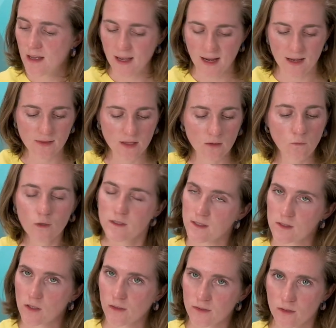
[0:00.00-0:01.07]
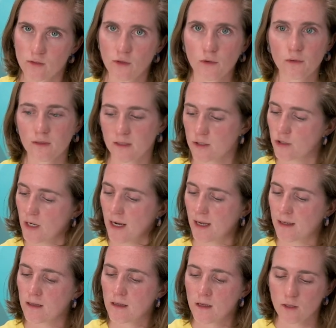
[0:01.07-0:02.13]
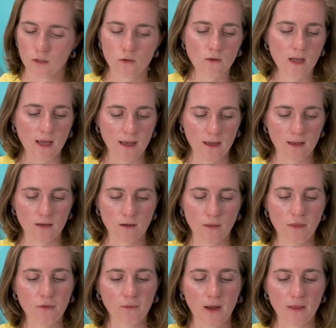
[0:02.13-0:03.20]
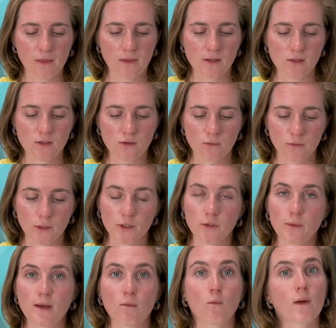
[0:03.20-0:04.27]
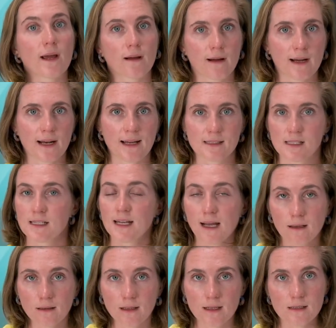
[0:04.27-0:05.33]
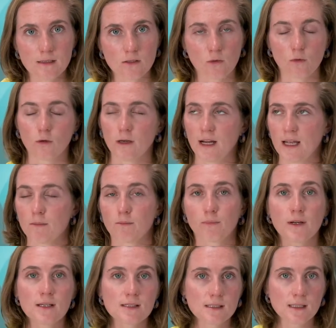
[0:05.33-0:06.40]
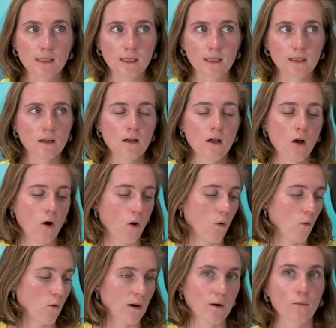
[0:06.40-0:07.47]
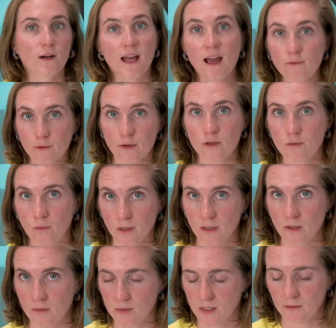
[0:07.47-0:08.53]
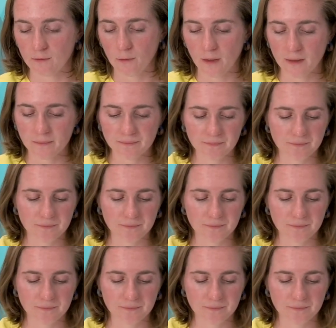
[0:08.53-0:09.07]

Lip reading: And then once it's also totally dry, you can thread this through and wear it as a necklace or a bracelet or whatever you want to use it for.